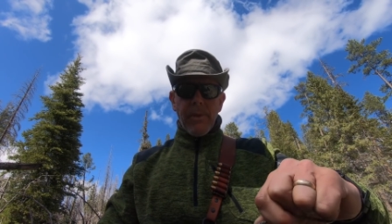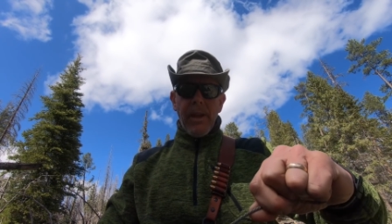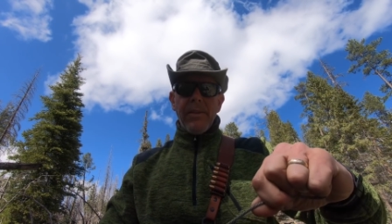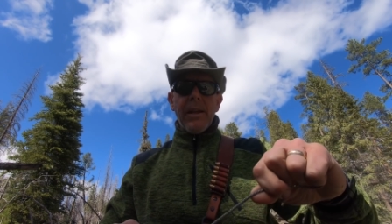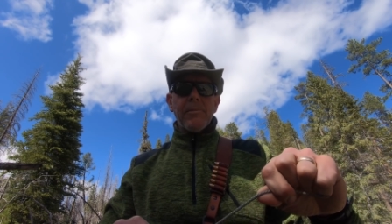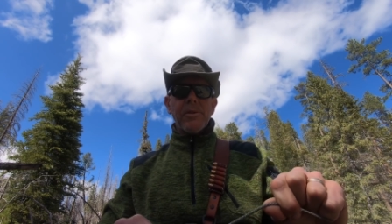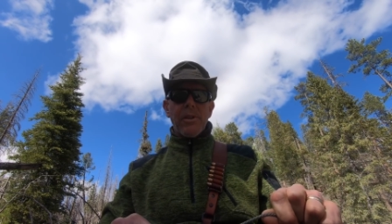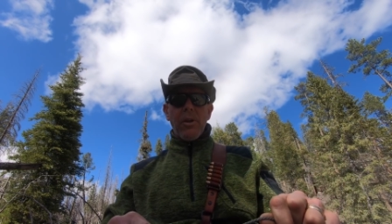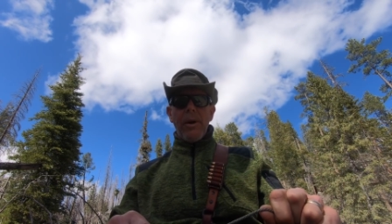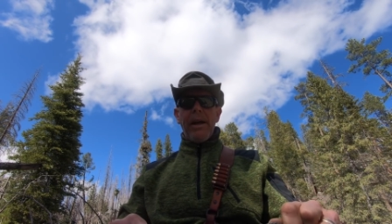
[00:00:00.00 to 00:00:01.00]
And then I'm just going
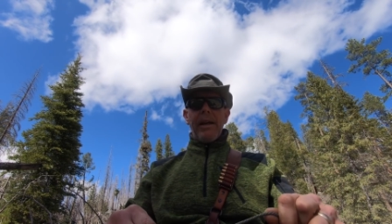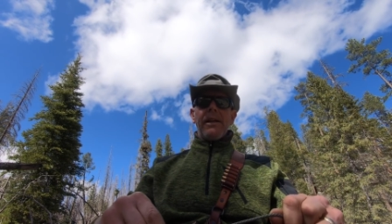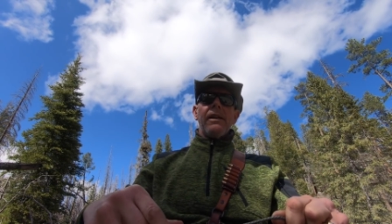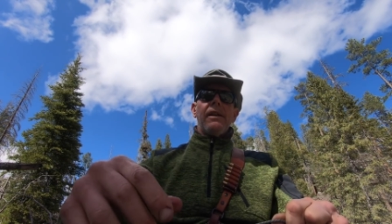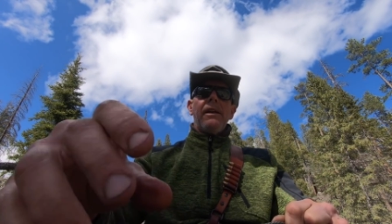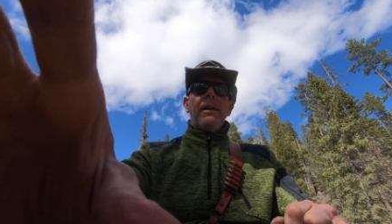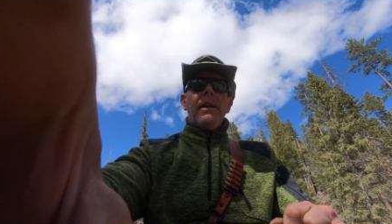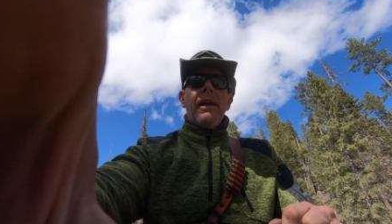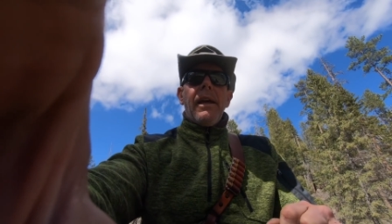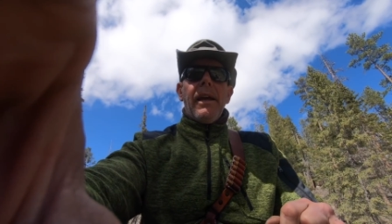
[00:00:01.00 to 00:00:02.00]
to go ahead
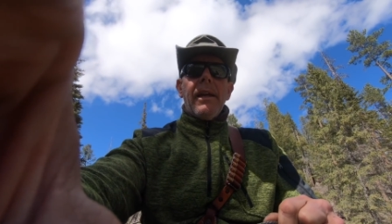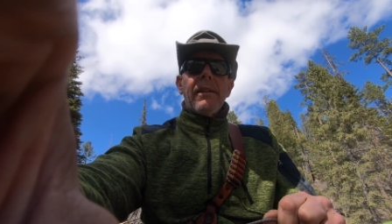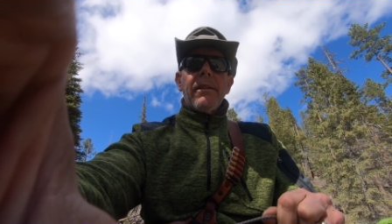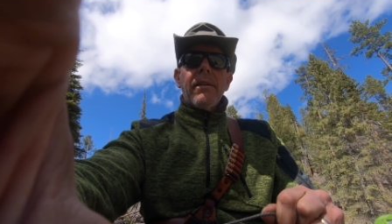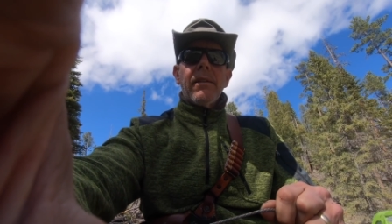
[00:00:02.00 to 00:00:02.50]
and